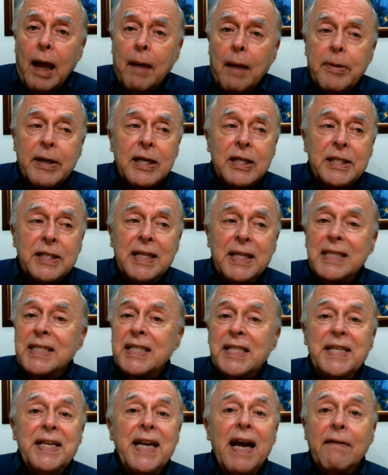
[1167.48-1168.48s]
Because
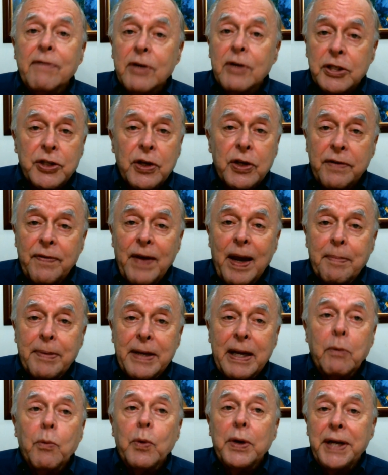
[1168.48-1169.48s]
this never should have
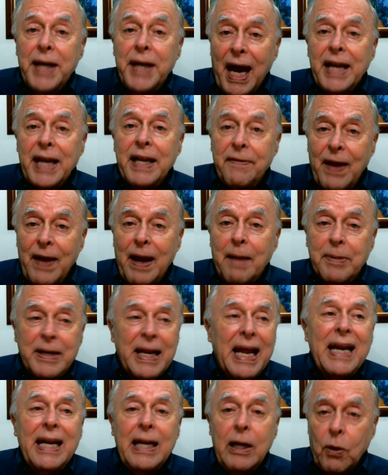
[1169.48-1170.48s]
happened. It would not have
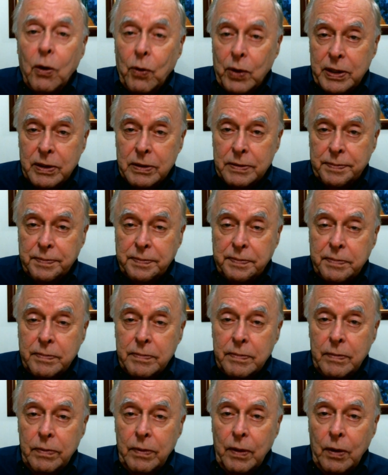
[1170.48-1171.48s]
happened. Any lawyer
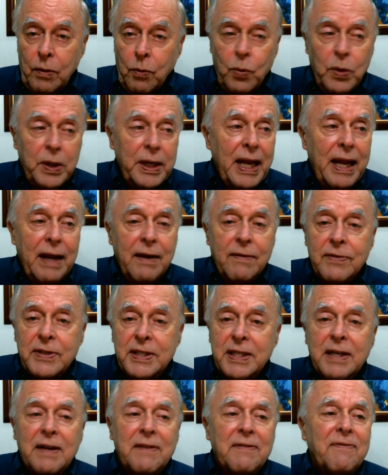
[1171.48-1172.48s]
would
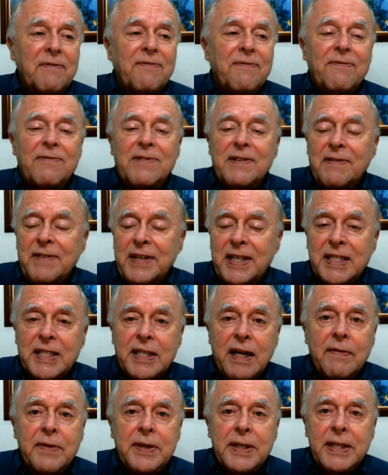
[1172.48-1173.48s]
have
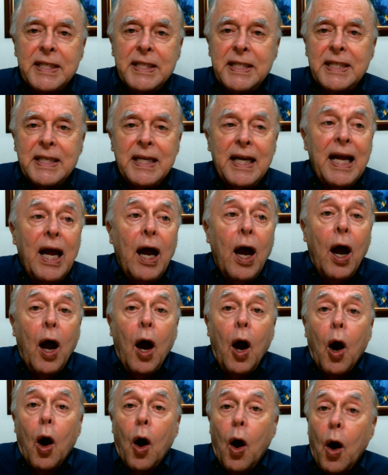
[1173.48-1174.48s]
discovered this
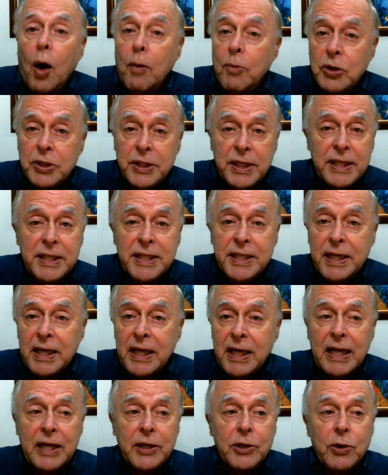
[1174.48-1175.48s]
almost
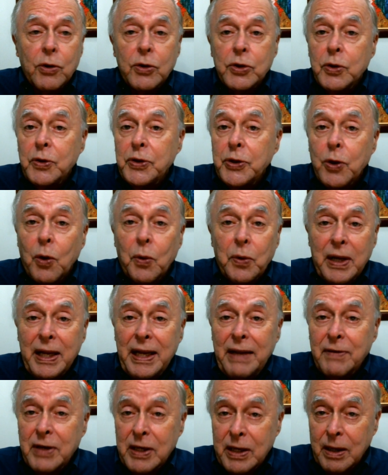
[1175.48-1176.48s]
instantly and told you, don't
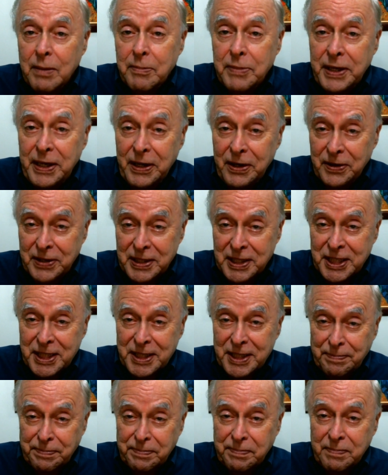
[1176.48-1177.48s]
even come near
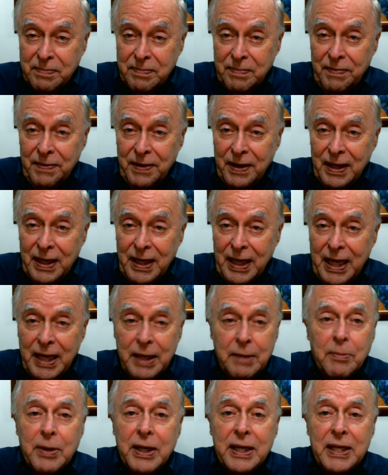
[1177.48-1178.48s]
this.
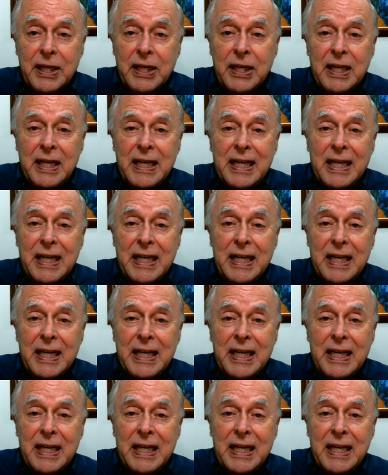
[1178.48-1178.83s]
But